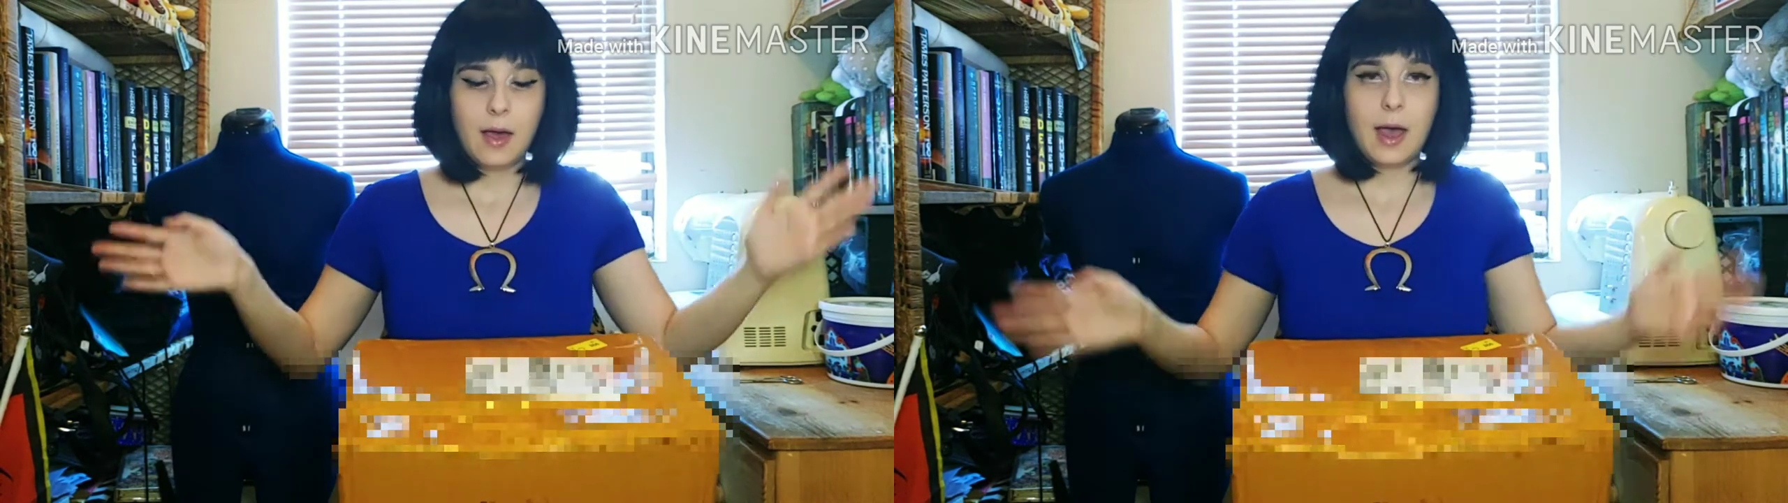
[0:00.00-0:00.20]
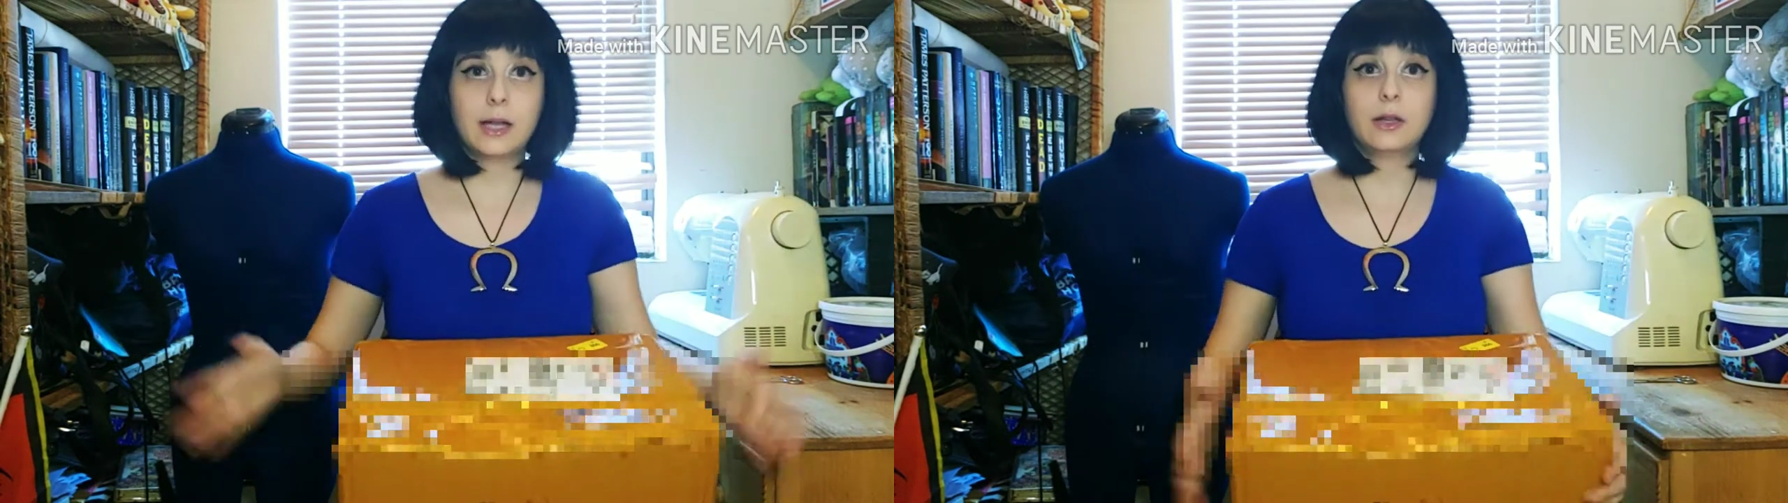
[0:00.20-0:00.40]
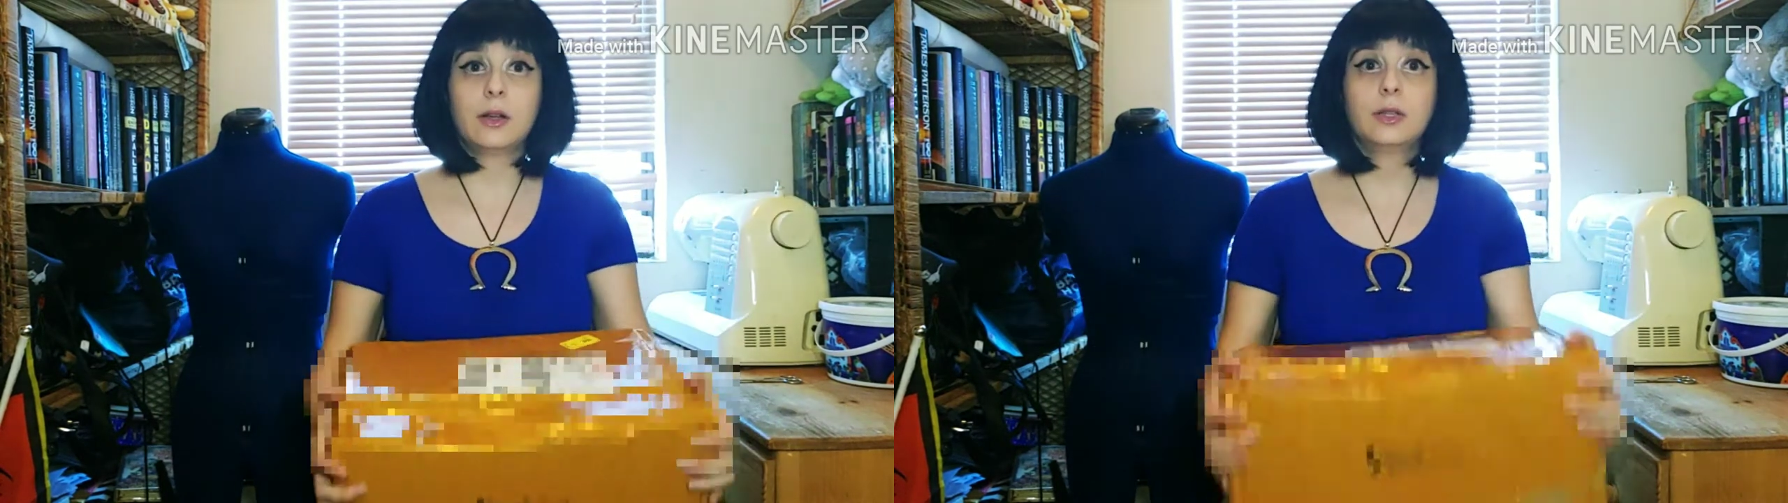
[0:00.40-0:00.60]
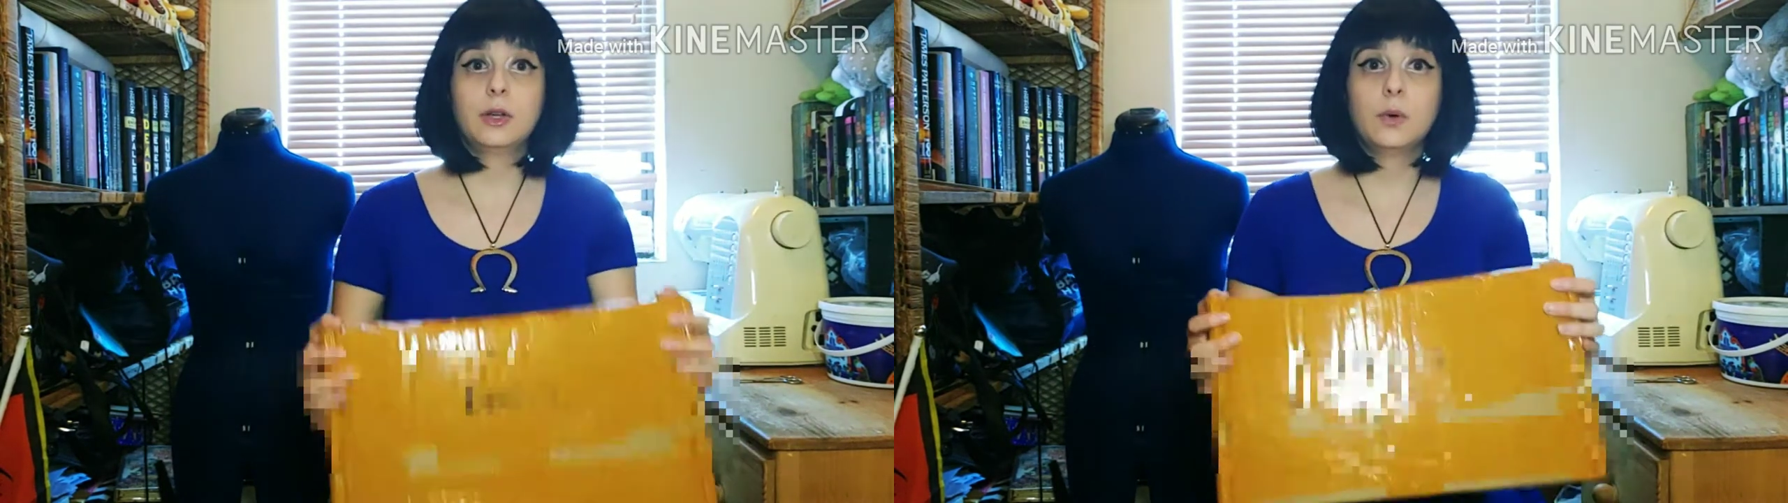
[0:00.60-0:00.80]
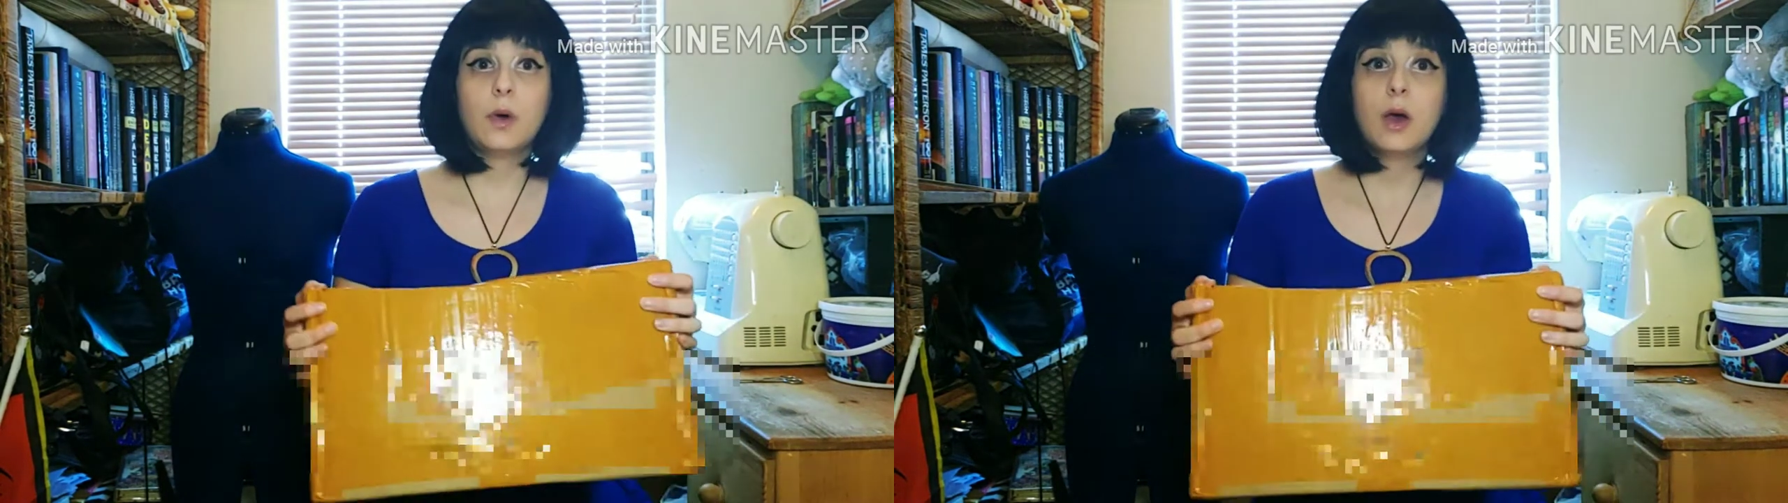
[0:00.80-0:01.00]
and it's
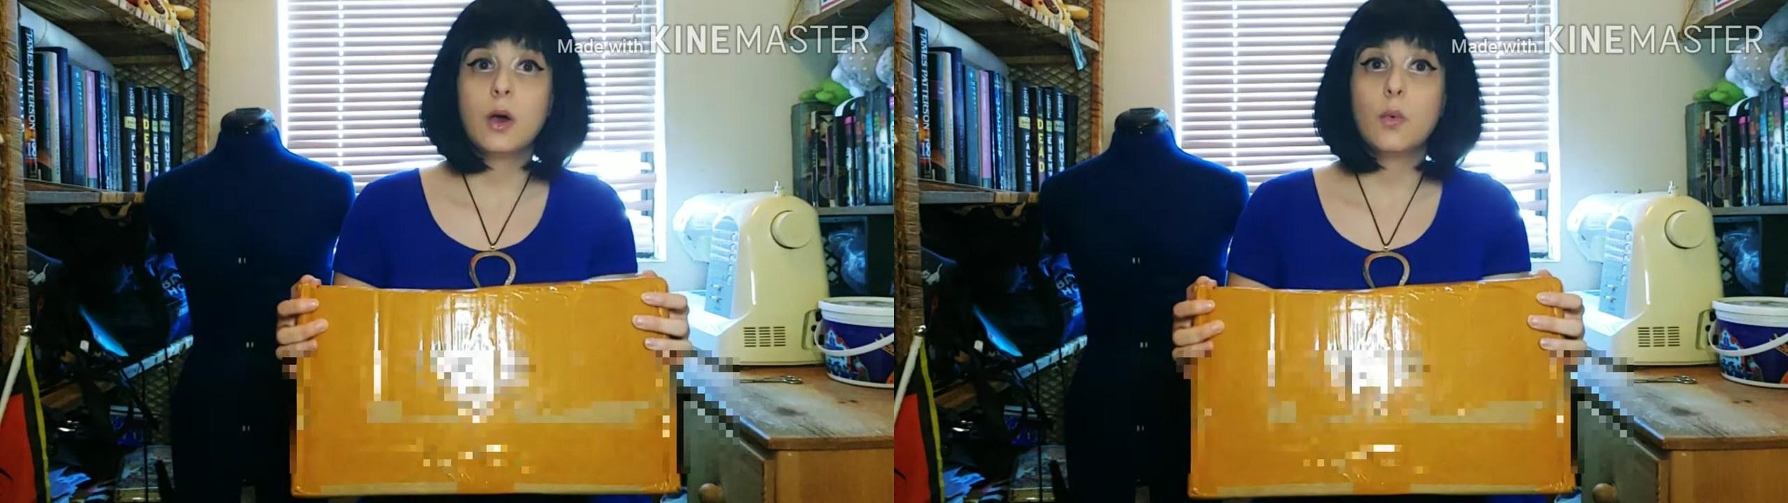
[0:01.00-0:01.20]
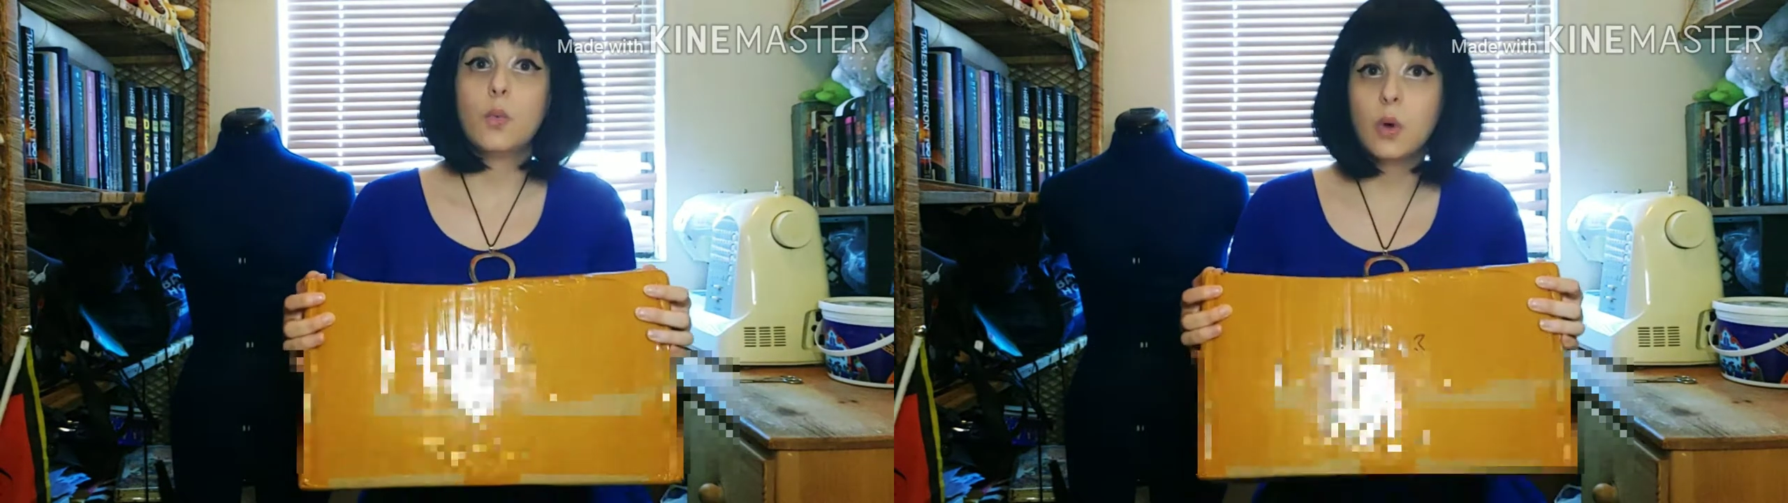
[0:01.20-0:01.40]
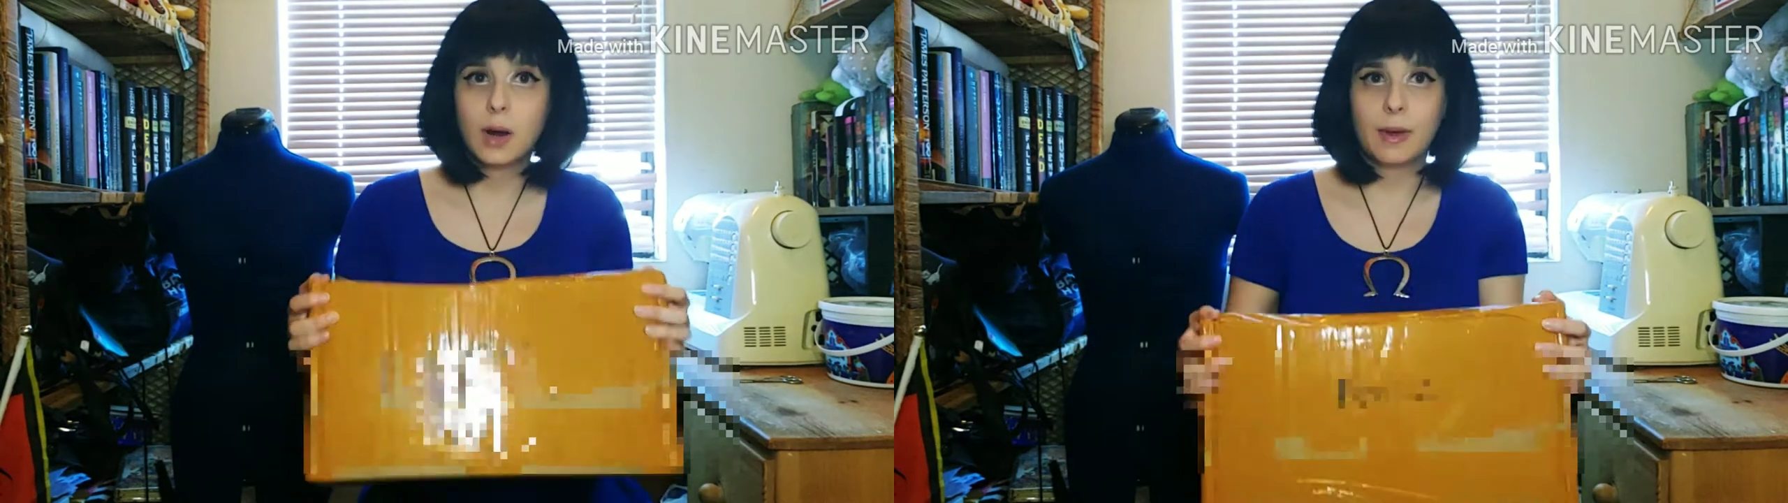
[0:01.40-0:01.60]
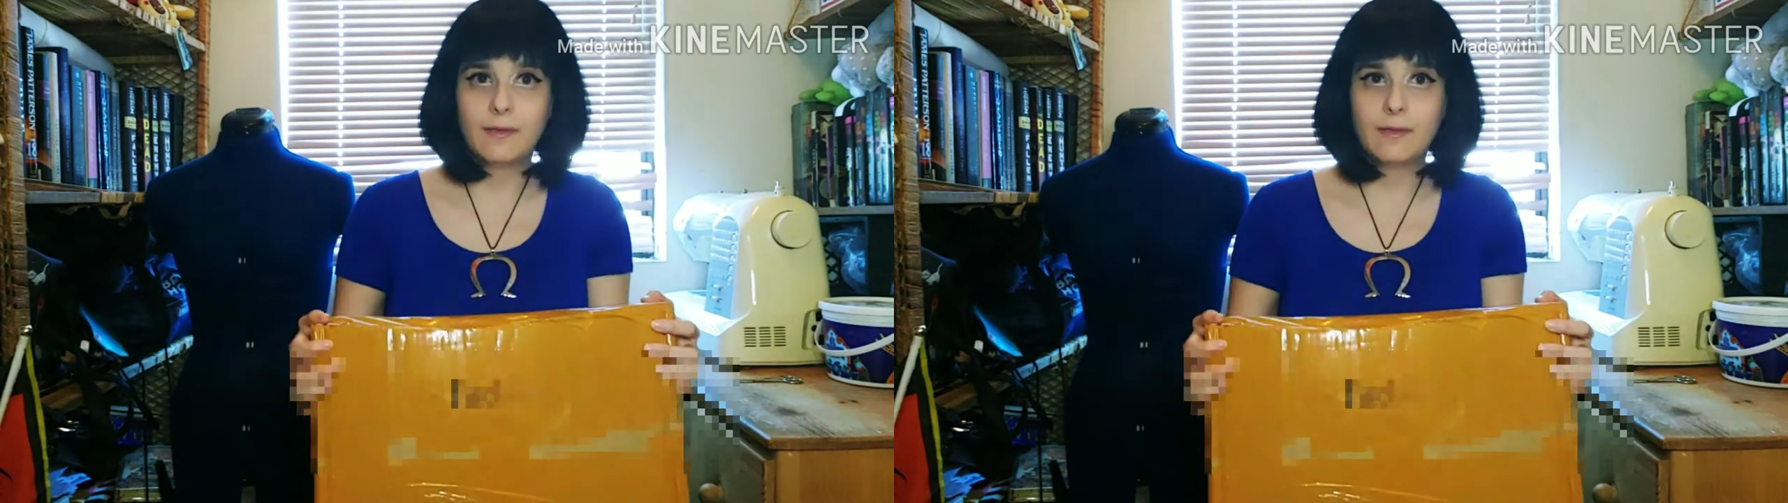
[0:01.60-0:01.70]
also one of my